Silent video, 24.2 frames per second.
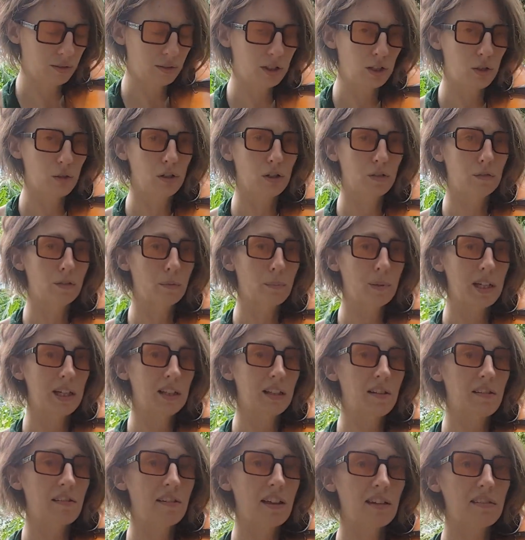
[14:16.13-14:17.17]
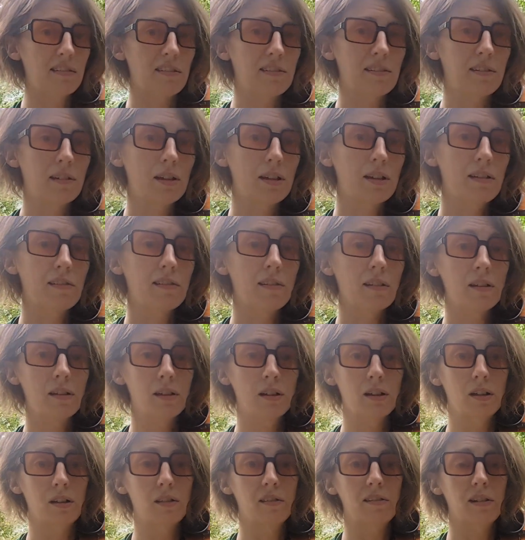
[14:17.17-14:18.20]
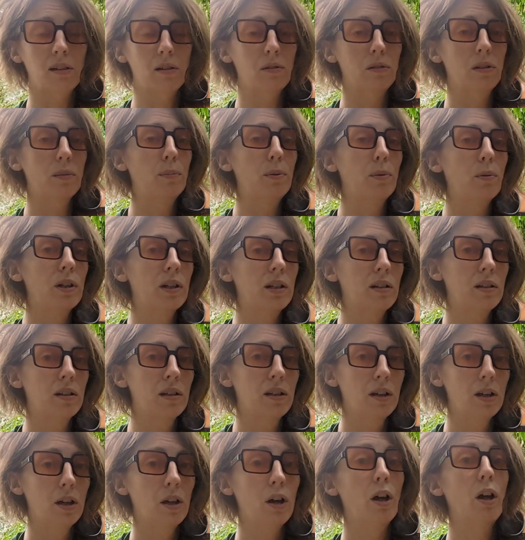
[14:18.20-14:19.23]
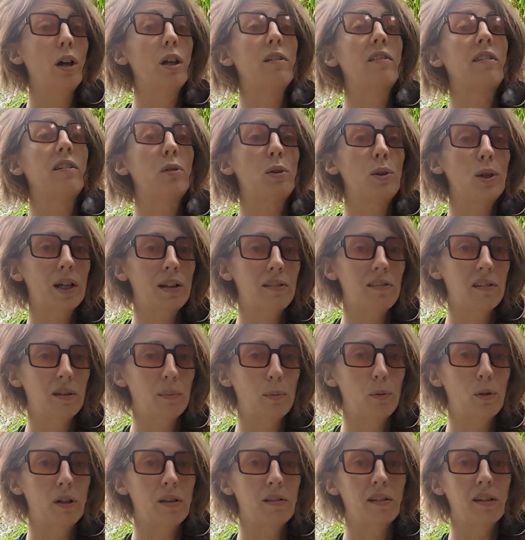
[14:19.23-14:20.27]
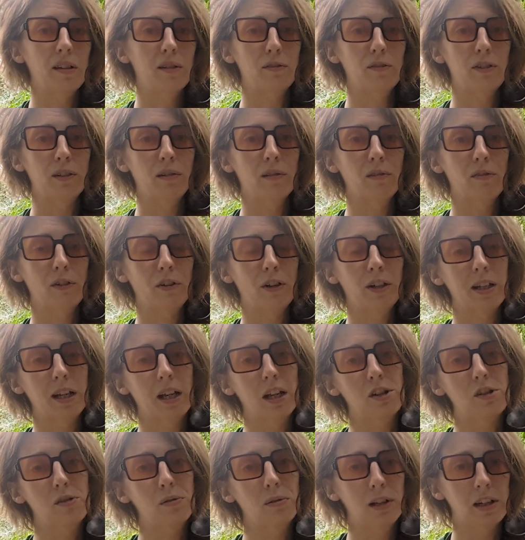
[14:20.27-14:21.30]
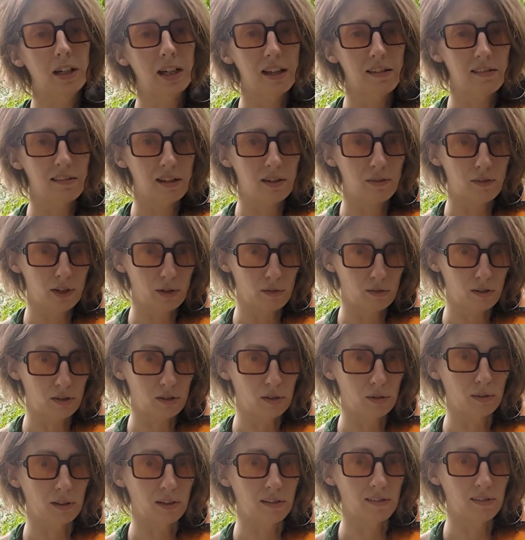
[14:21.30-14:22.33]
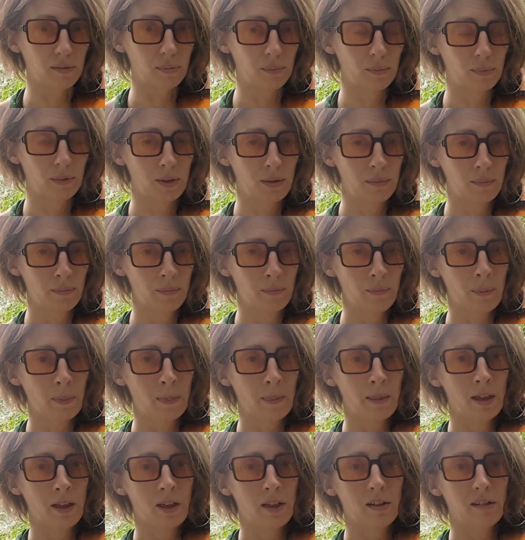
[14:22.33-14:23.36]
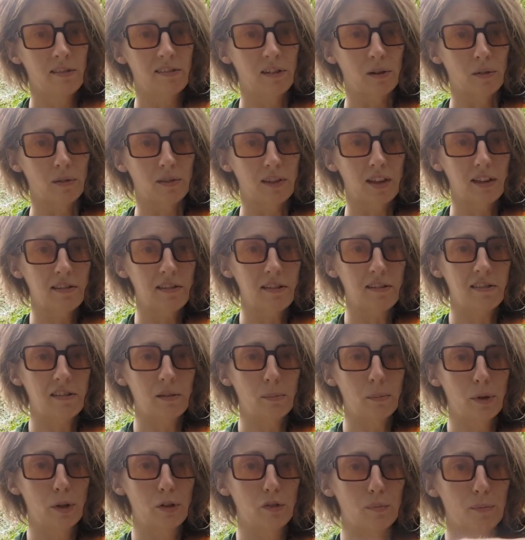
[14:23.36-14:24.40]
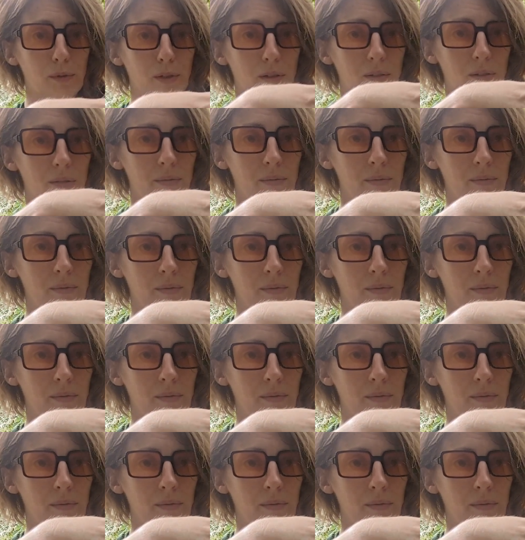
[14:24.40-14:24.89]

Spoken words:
you can repeat this exercise until you get to the point that it feels very natural and easy for you to do this. So this is the movement